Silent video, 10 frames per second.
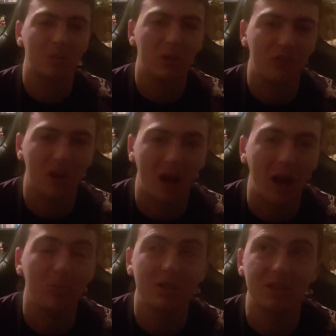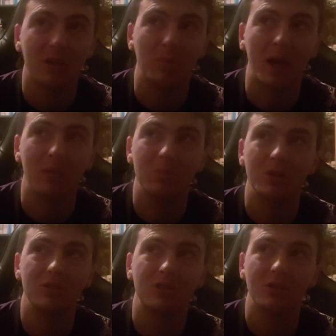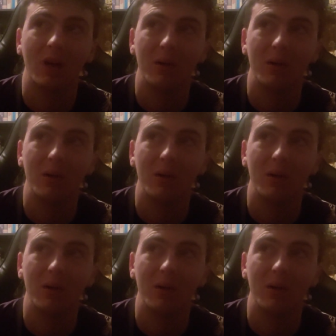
to be fair, I was in a bad mood too.